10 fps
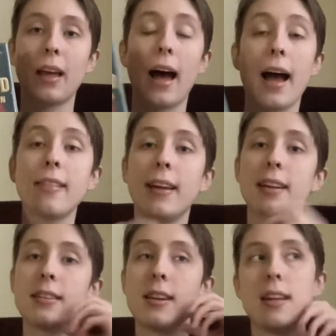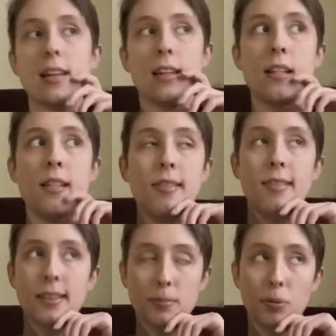I liked
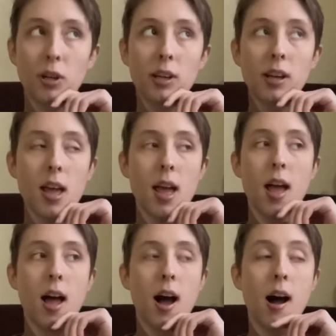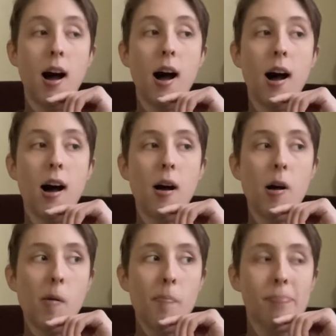this book. I